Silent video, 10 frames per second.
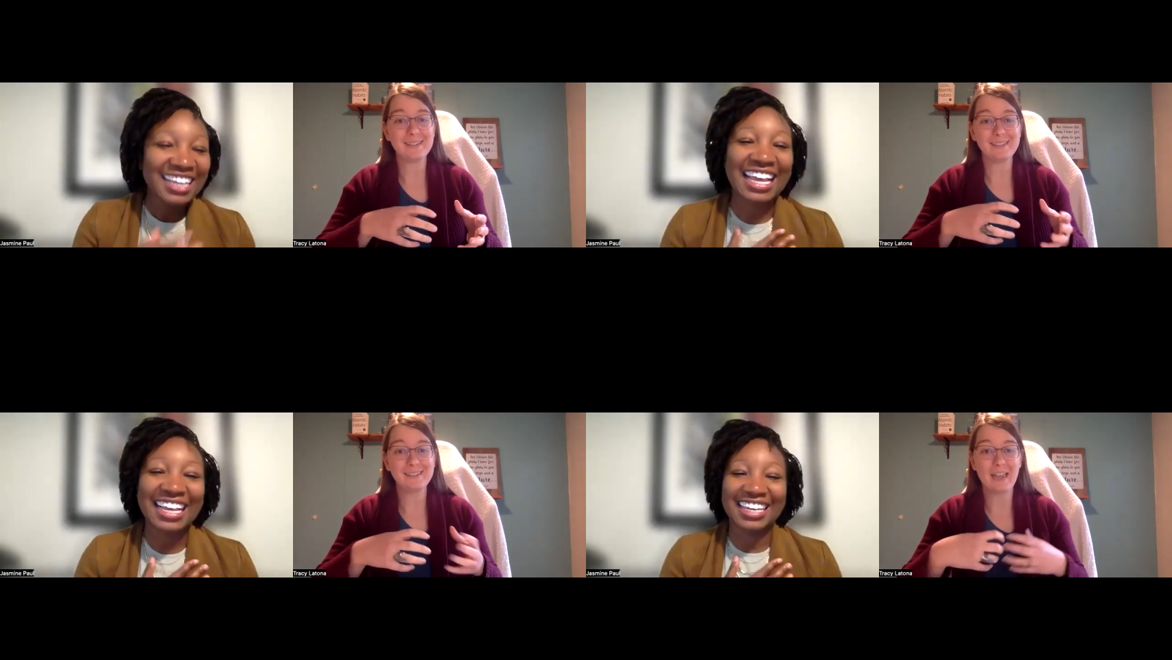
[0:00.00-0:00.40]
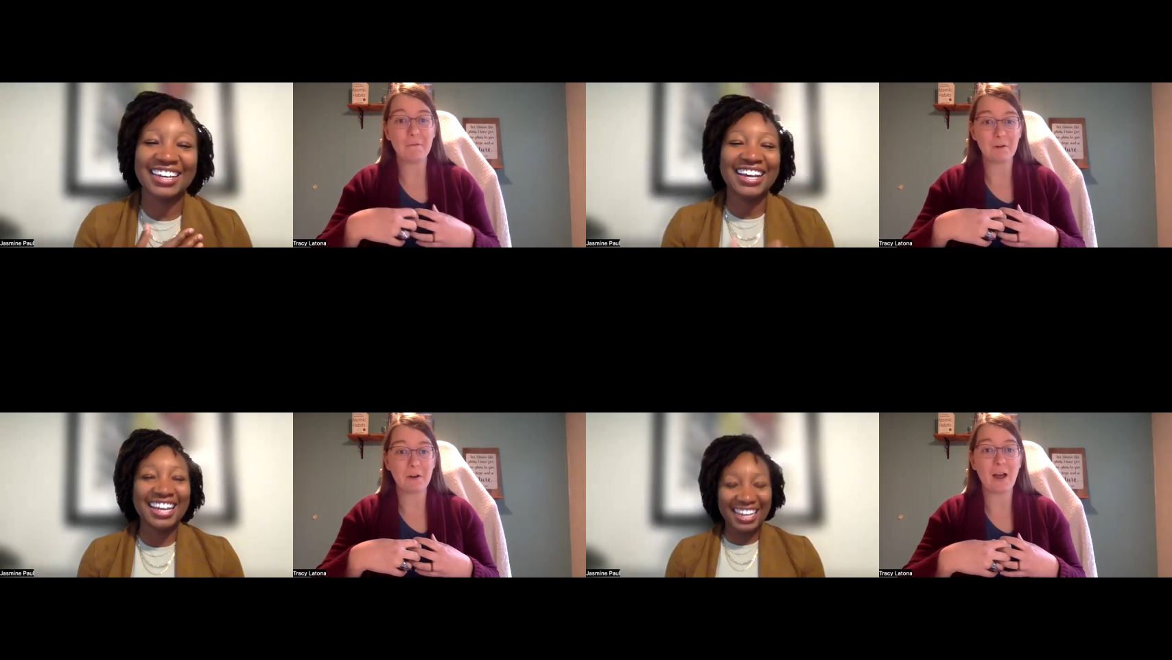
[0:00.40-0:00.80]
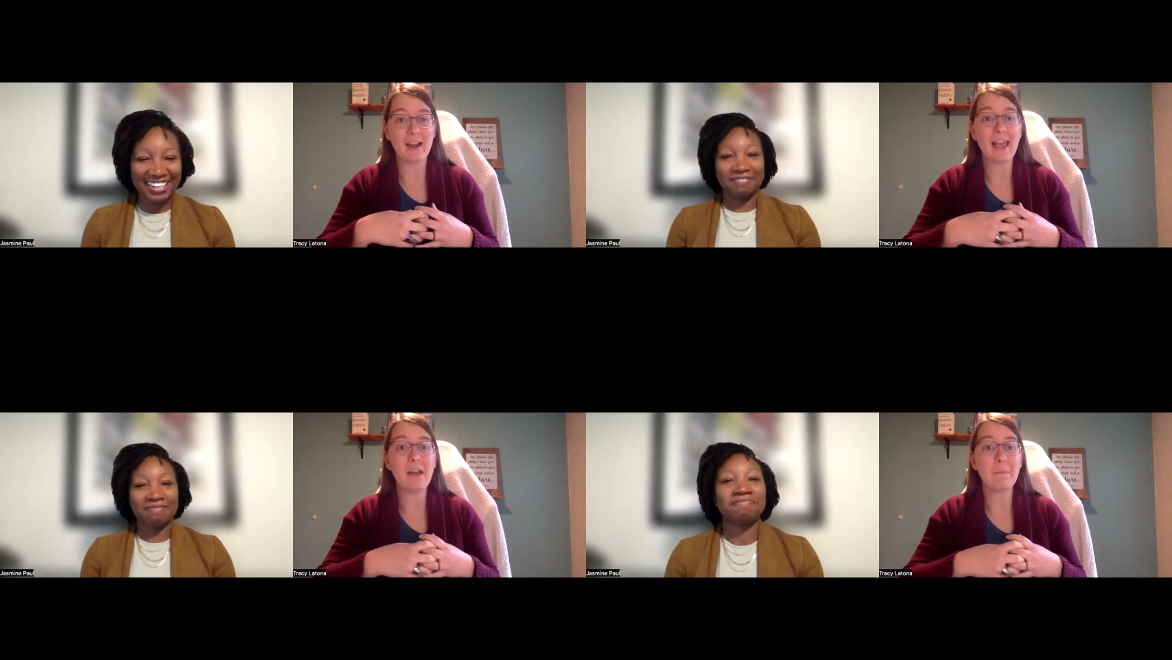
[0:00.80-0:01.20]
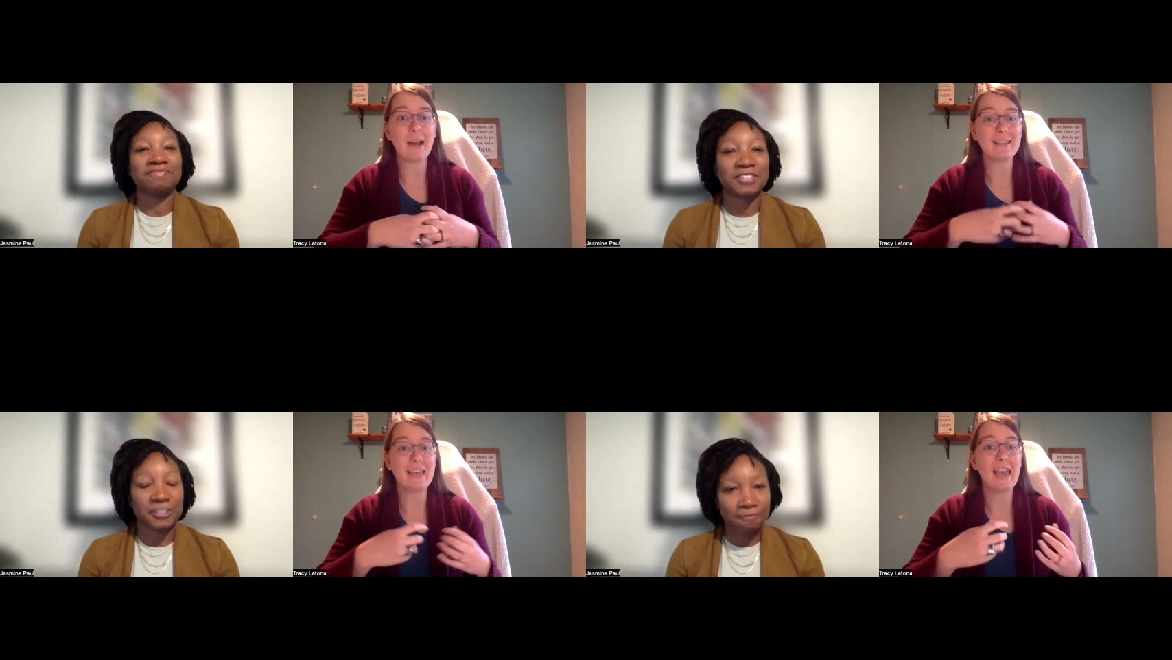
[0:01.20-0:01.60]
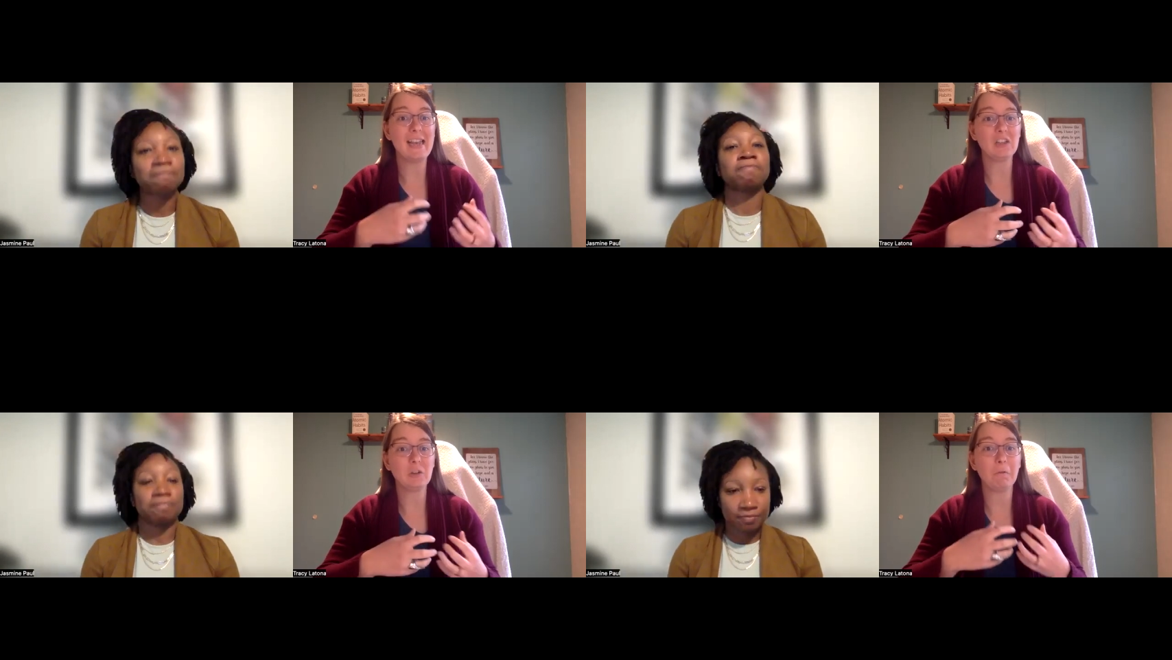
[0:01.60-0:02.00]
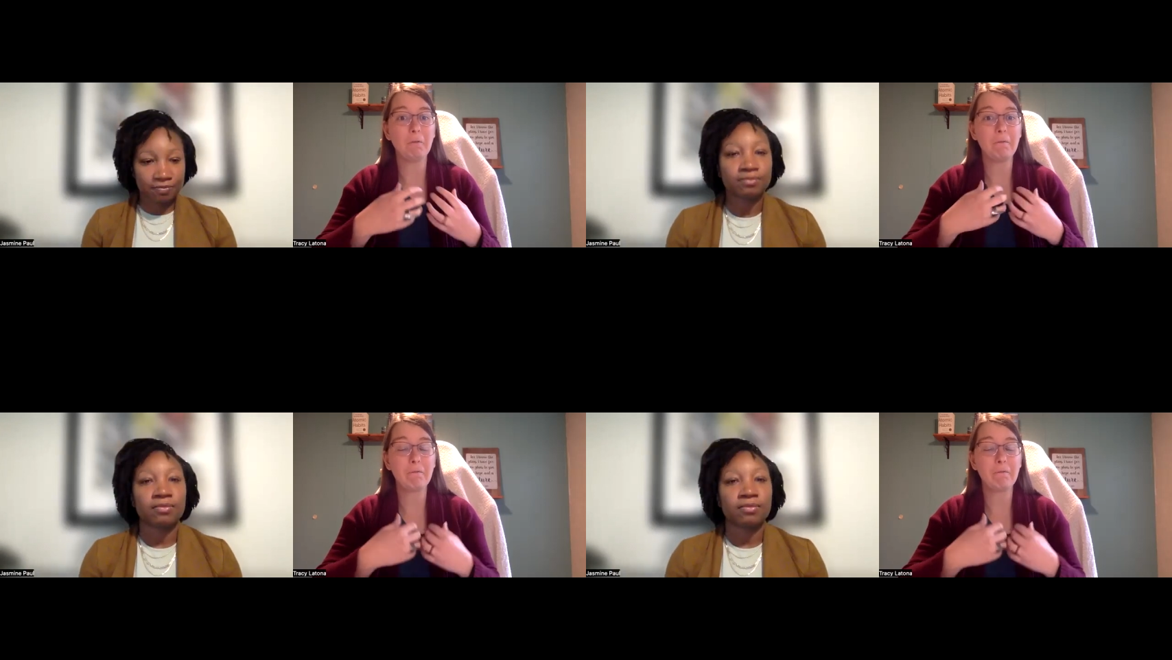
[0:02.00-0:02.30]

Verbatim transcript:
Speaker 1: is safe or not. And by the age of